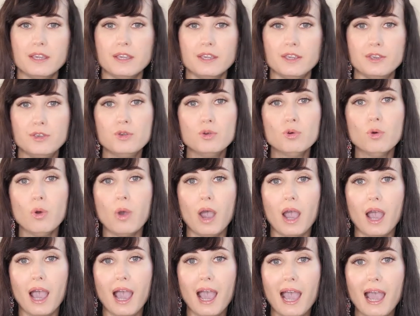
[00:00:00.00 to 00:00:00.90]
you
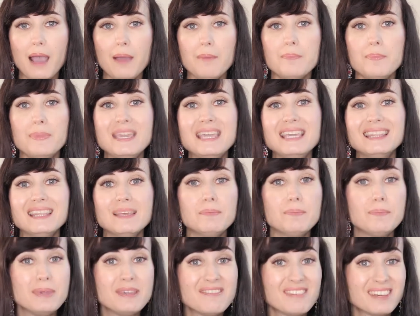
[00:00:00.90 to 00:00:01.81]
are being
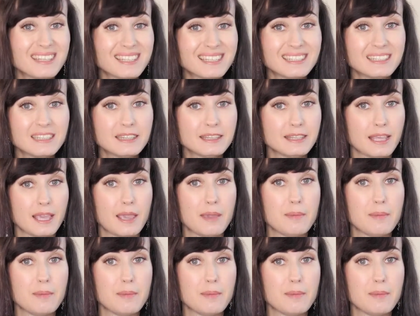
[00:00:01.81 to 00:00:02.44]
ambivalent